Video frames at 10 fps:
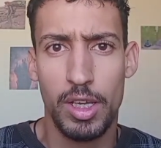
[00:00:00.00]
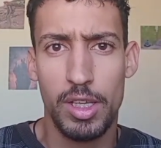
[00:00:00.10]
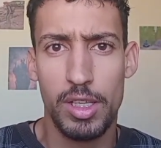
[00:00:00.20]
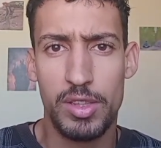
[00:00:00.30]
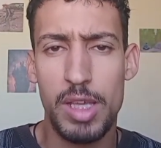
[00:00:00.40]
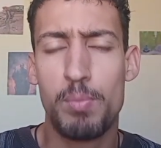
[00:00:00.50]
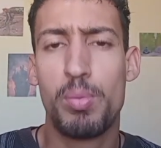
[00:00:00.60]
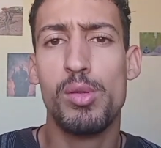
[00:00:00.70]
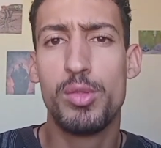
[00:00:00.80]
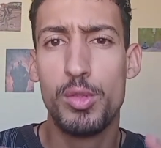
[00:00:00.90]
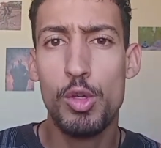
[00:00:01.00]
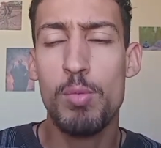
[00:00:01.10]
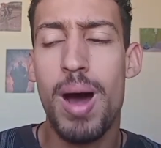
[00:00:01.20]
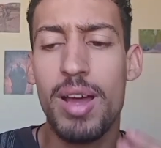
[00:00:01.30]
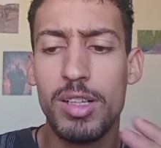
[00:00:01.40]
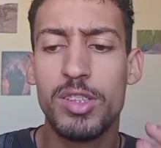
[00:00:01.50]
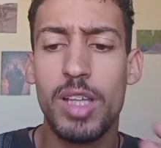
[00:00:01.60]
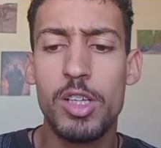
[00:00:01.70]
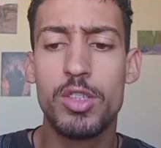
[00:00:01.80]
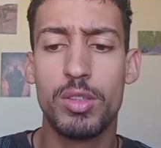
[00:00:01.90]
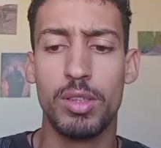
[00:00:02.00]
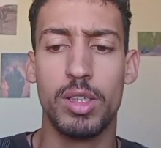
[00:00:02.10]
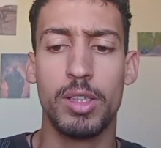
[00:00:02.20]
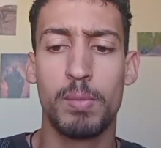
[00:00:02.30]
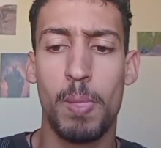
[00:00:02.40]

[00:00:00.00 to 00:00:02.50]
they presume unintentionally